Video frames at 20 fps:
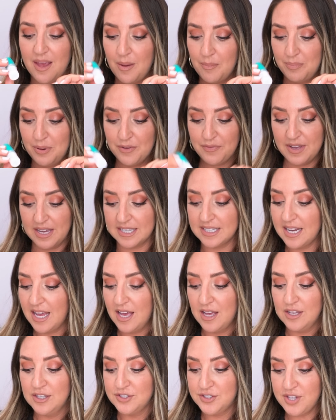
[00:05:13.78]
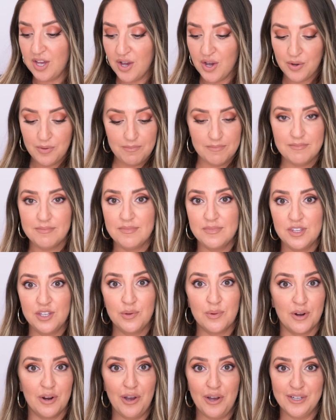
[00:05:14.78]
Perfect. So
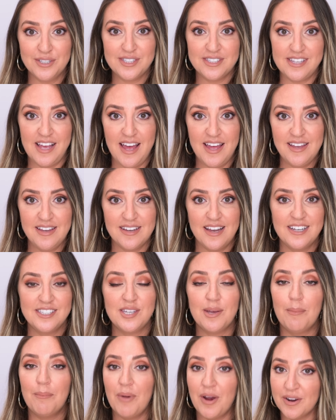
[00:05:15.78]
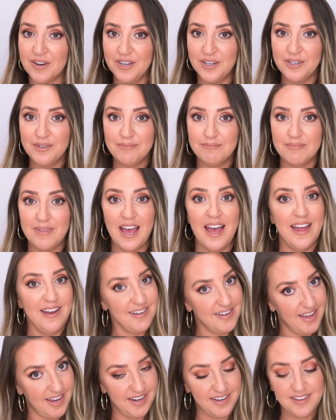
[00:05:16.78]
you are all set. Tomorrow
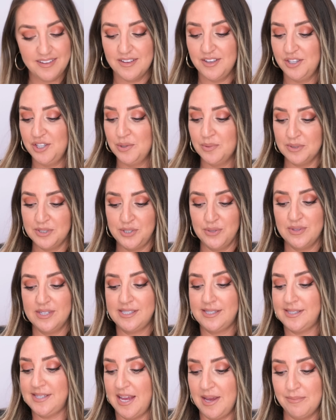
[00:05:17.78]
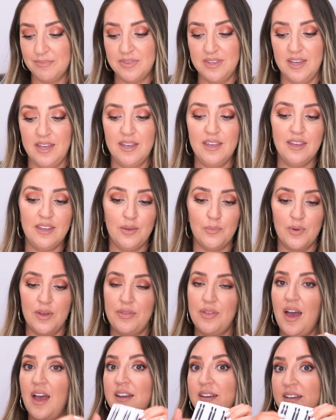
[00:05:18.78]
at night, you will do the same thing
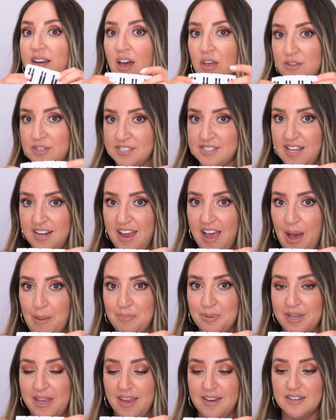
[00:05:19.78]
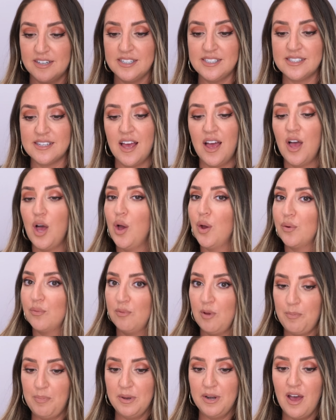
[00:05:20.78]
with another set of applicators.
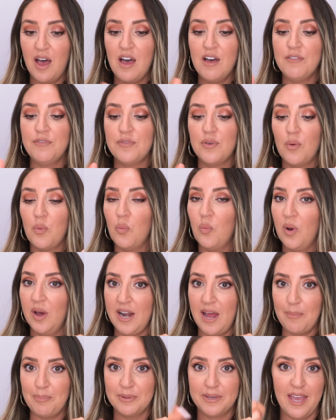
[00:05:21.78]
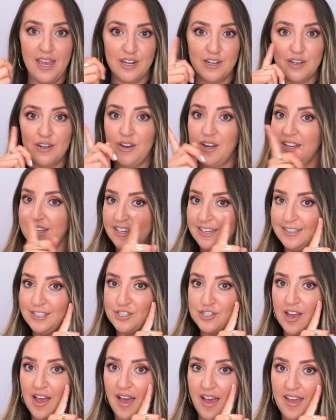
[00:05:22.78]
Rip it off, one applicator
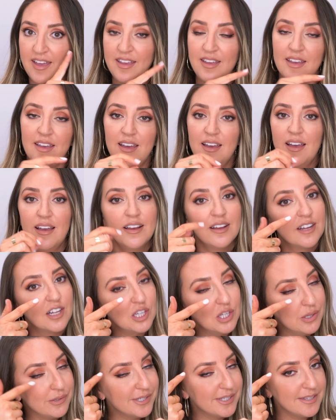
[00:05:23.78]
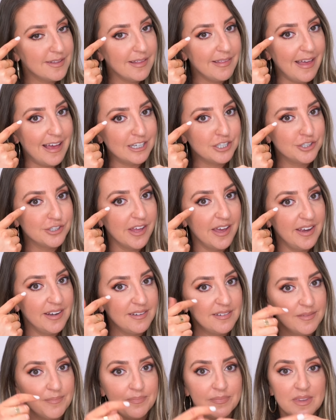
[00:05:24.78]
each eye, close to the lash
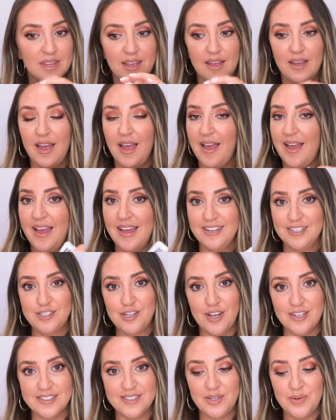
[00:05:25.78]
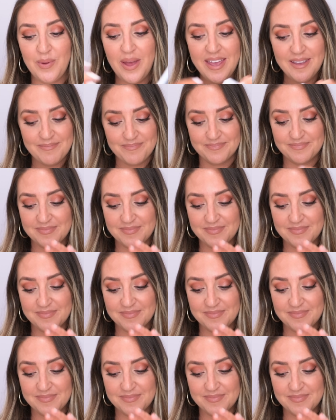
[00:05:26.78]
line, and toss it away.